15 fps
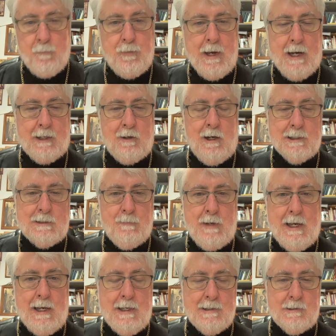impact
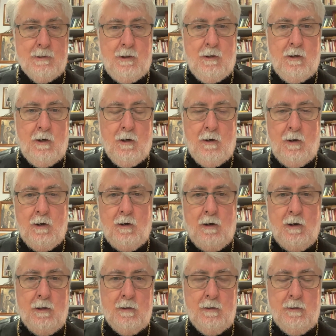gossip has on,
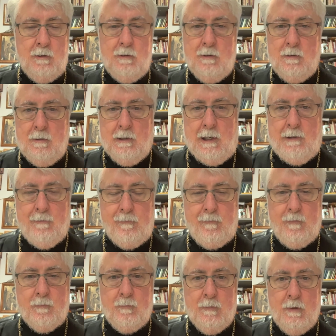on, on
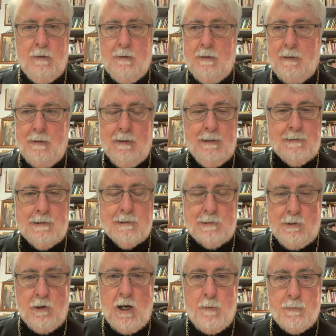life. It's
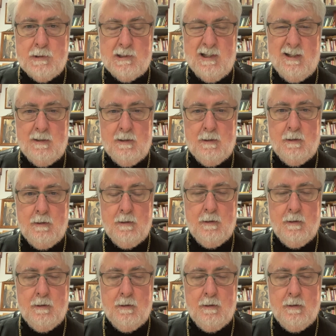just the opposite.